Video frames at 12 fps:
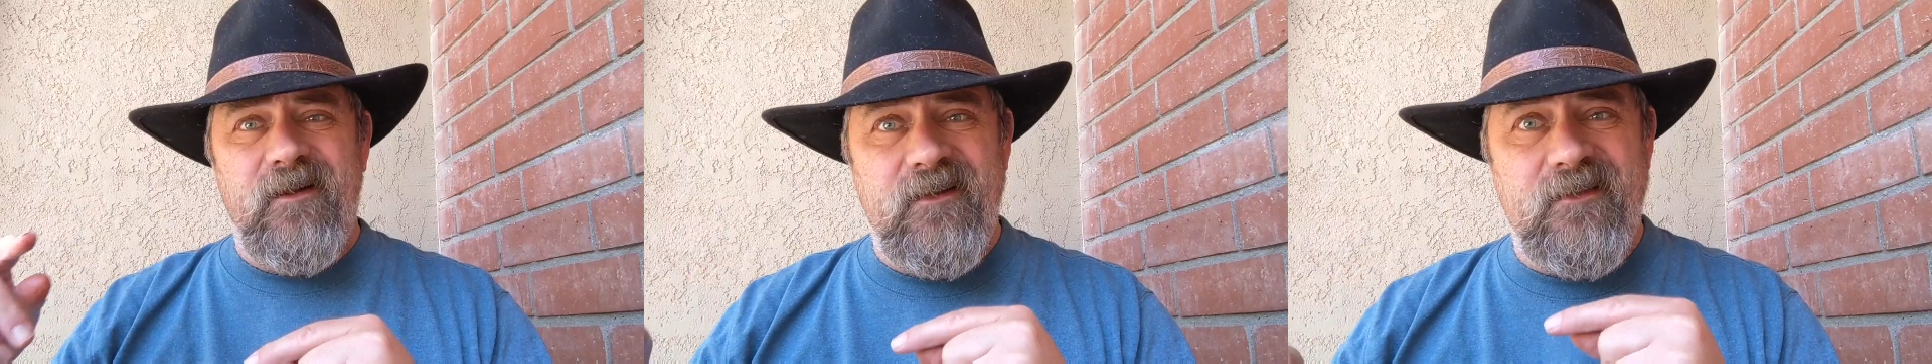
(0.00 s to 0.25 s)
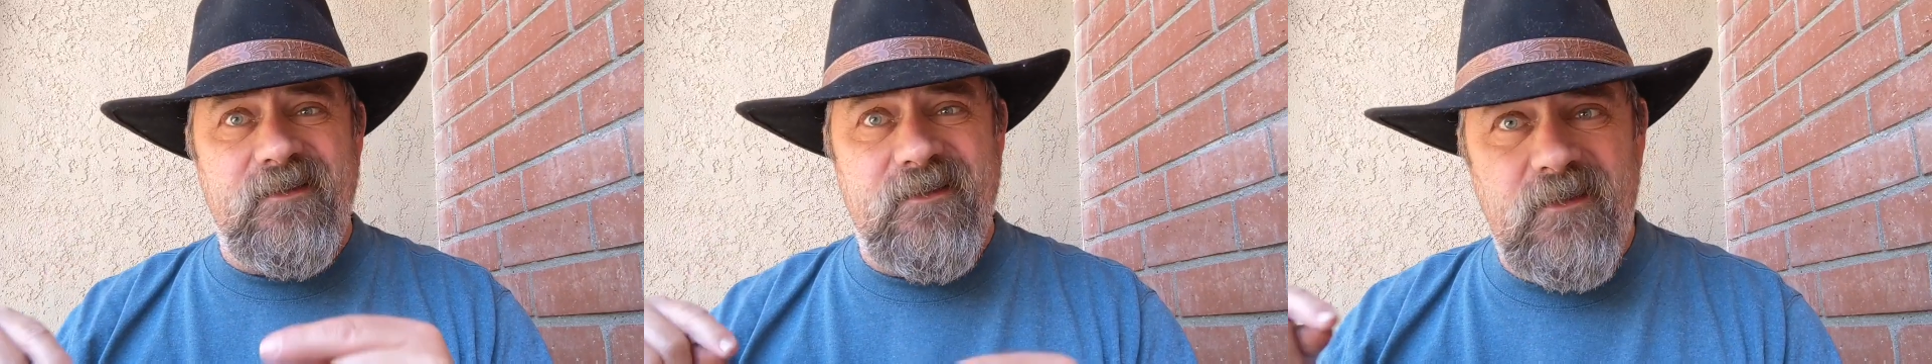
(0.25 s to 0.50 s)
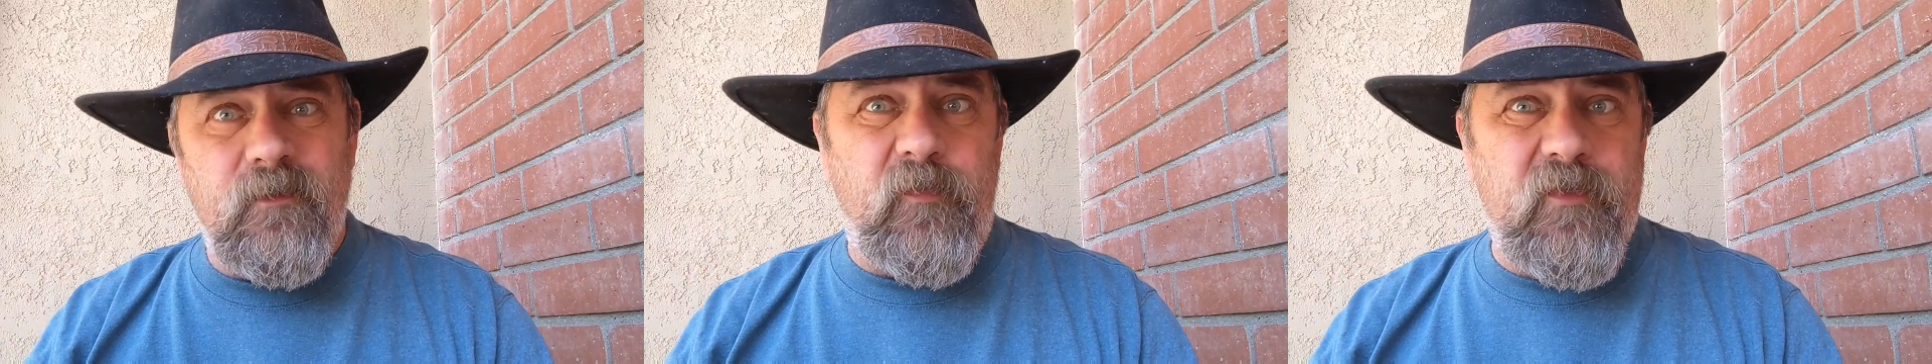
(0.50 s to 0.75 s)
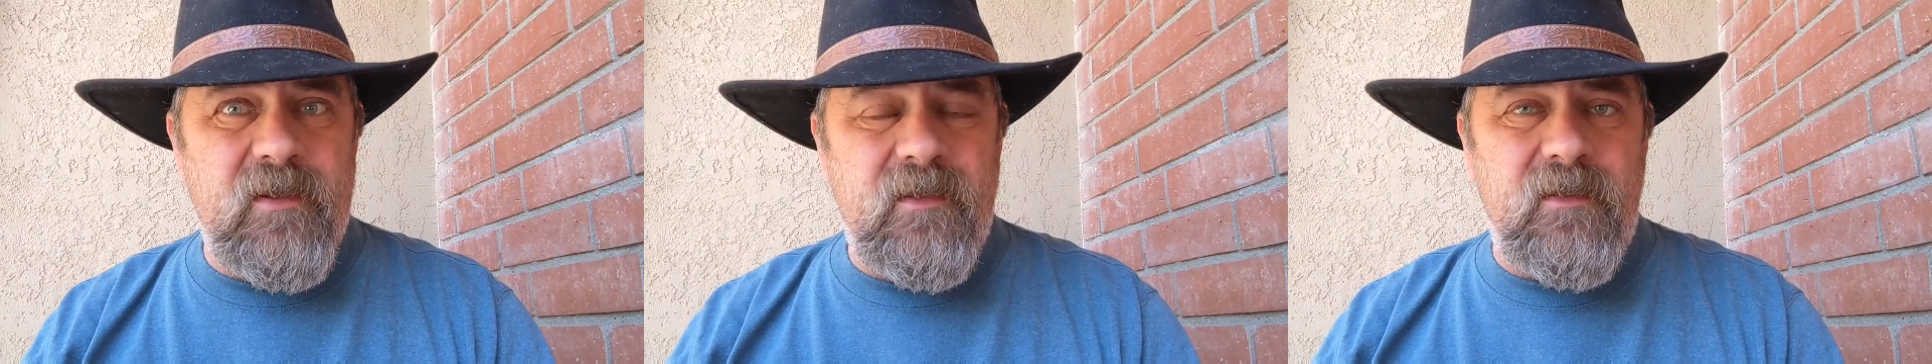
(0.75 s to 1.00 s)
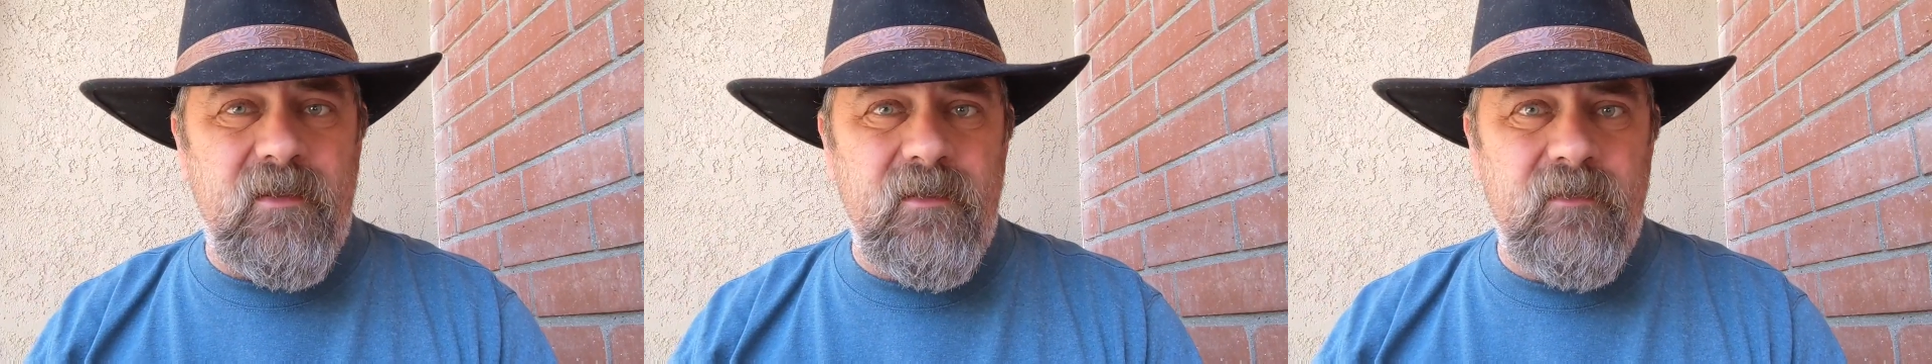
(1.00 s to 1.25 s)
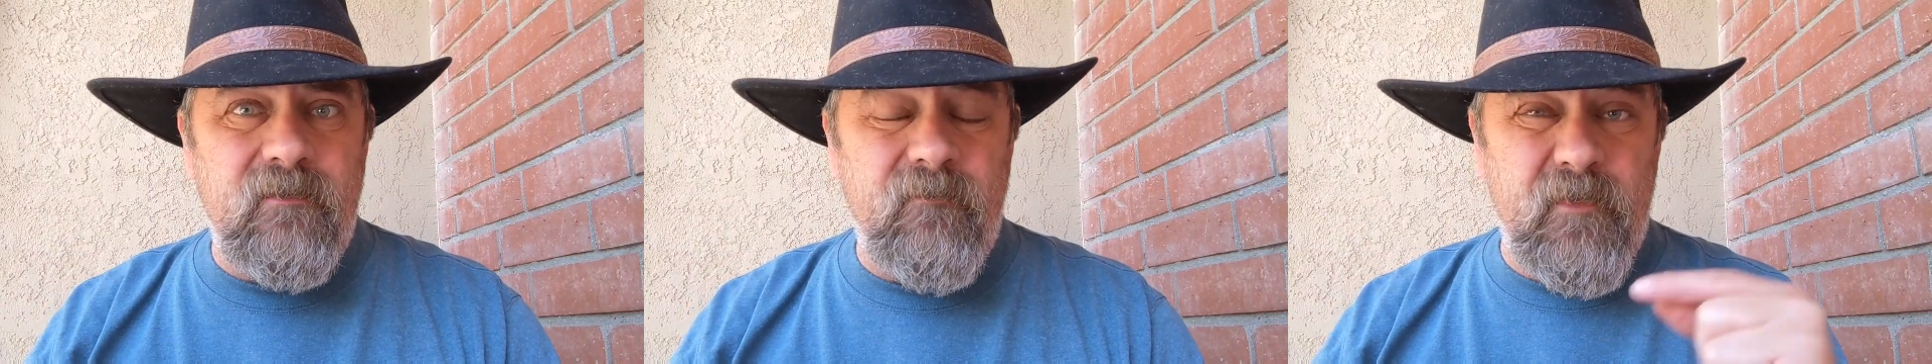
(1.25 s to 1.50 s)
is still
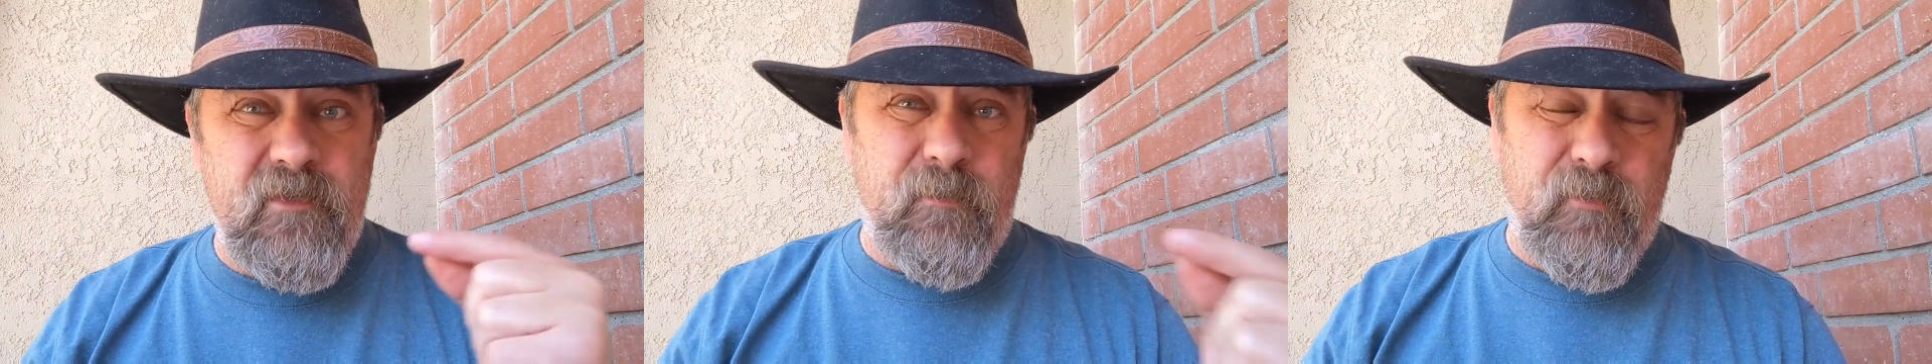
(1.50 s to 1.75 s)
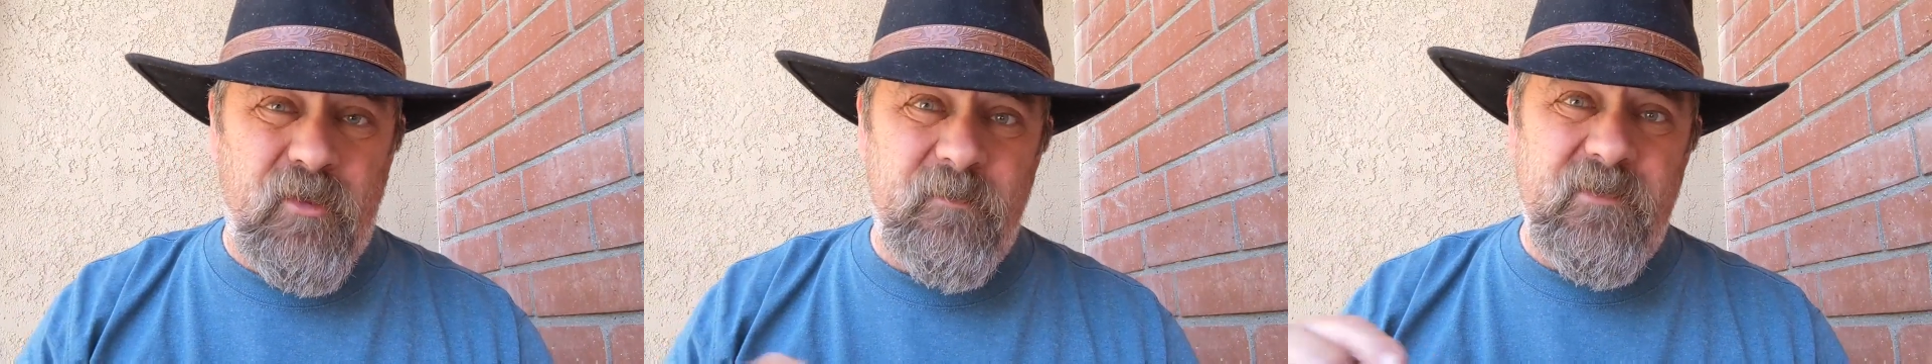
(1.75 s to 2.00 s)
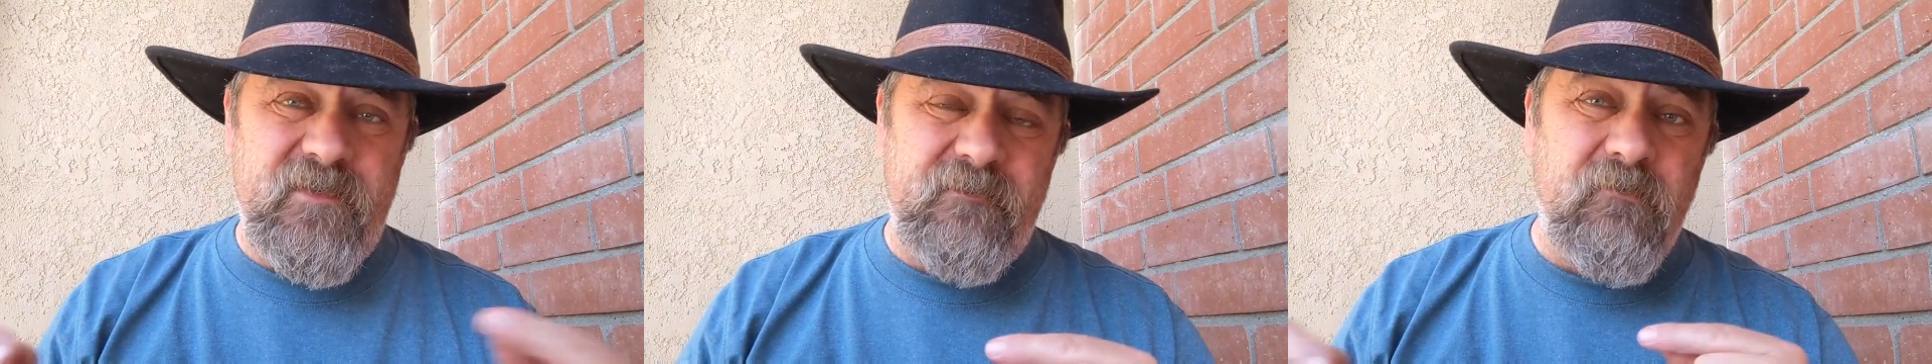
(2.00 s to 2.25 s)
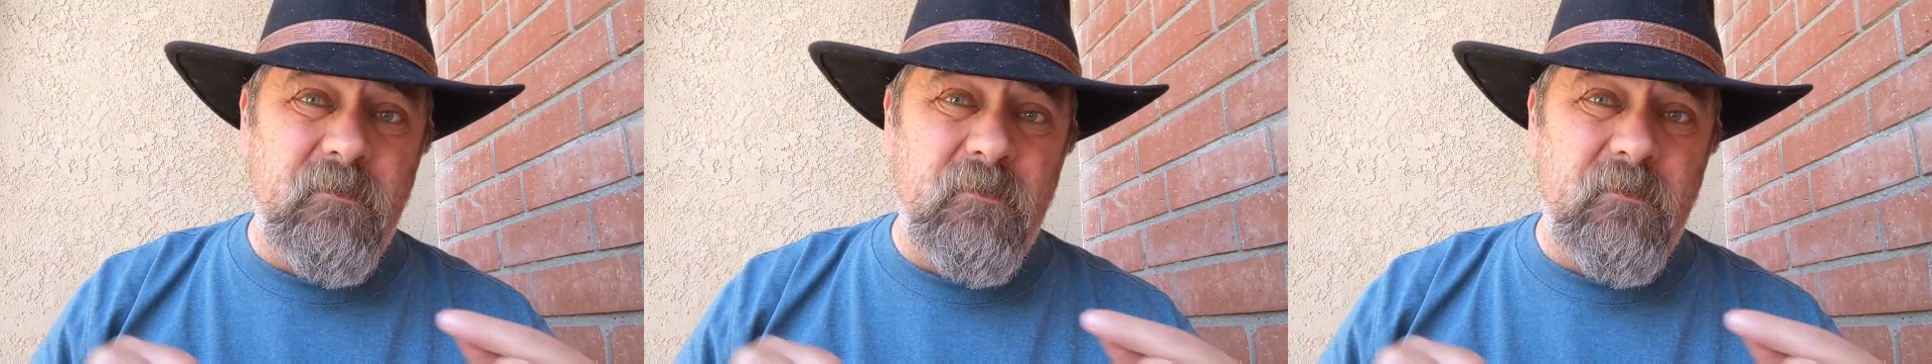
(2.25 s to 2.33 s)
thinking that the purpose of